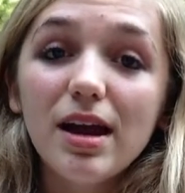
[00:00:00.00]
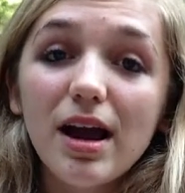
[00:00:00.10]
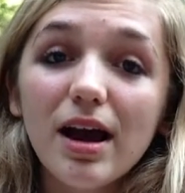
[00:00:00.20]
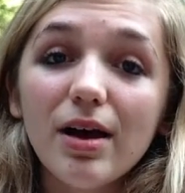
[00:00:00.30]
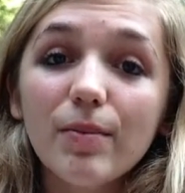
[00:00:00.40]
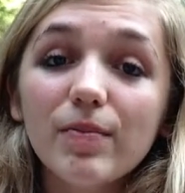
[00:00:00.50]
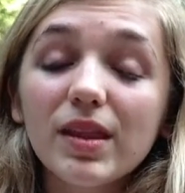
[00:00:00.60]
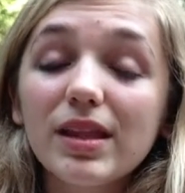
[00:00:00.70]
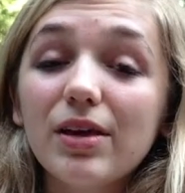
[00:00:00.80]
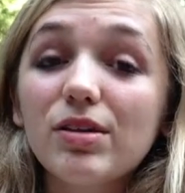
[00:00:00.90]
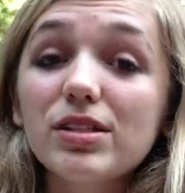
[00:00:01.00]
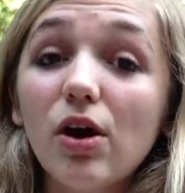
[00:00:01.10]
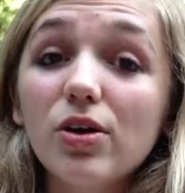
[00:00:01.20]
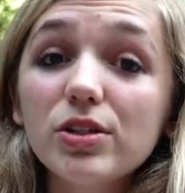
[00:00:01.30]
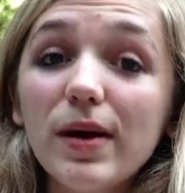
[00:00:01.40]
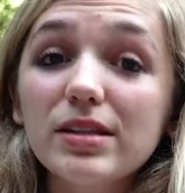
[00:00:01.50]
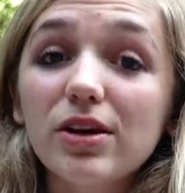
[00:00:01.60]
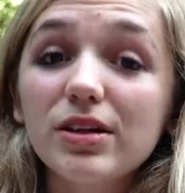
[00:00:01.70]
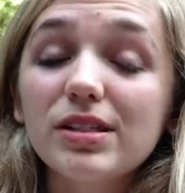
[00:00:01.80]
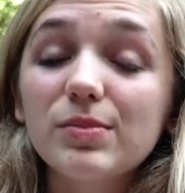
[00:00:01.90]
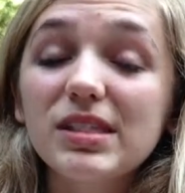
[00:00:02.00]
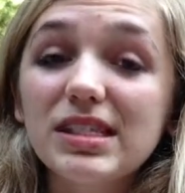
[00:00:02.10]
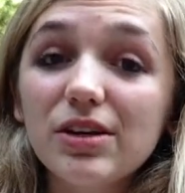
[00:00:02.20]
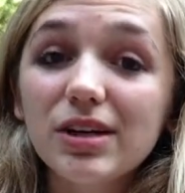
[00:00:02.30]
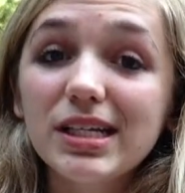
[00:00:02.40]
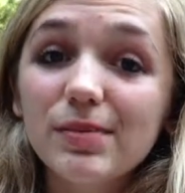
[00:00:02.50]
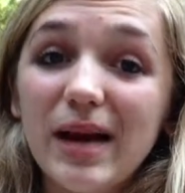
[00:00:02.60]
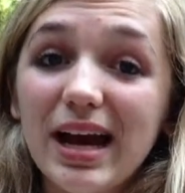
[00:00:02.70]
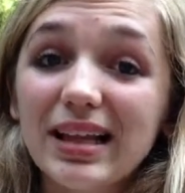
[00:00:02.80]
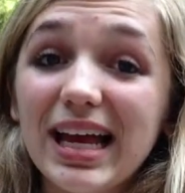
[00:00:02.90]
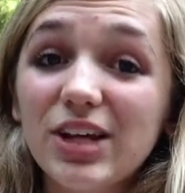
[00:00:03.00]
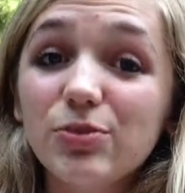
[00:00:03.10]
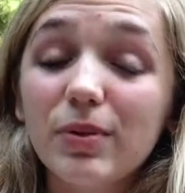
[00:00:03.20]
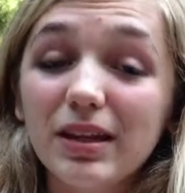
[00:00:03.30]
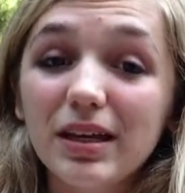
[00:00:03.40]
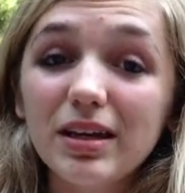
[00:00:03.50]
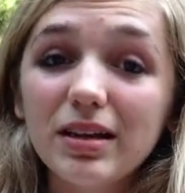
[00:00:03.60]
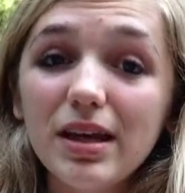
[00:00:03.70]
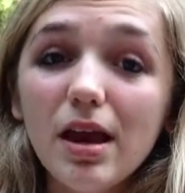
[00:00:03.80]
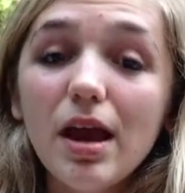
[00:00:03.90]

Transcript: Now, this also has caused some serious backlash politically.